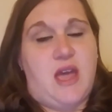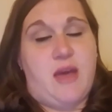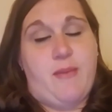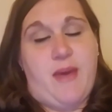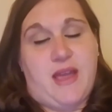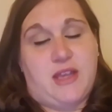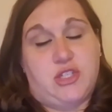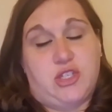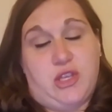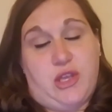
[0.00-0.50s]
I'm
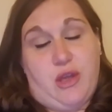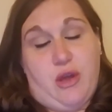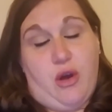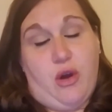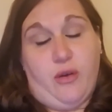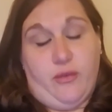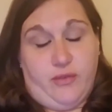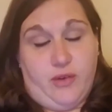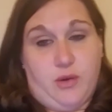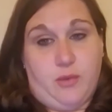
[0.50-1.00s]
actually
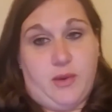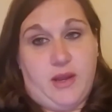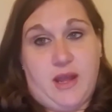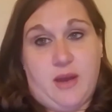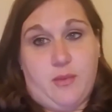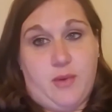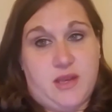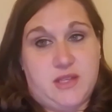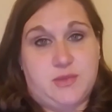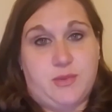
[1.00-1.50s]
over what I
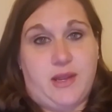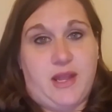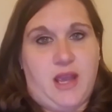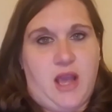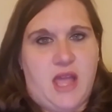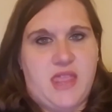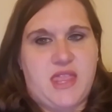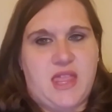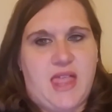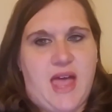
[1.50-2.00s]
was when I
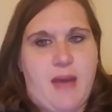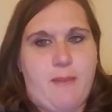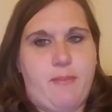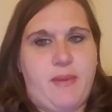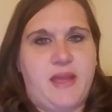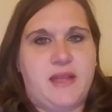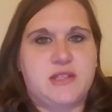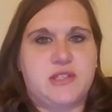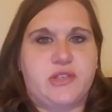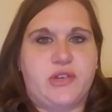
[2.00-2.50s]
got the
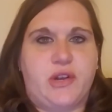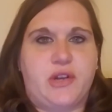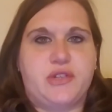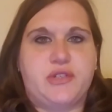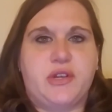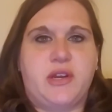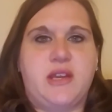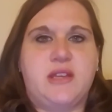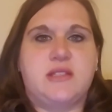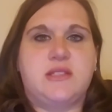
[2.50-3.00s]
Lapband surgery.